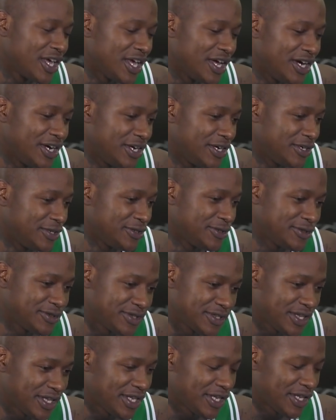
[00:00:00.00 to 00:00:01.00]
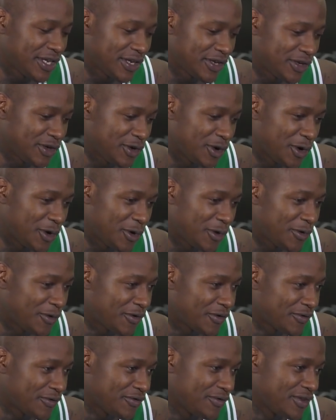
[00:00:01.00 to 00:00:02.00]
and you know,
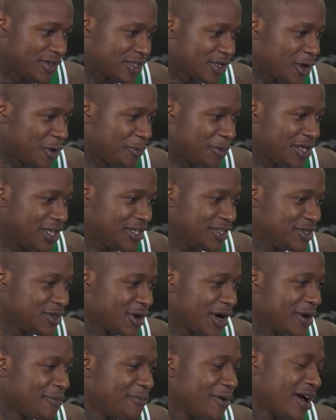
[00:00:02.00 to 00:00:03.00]
it's gonna be great.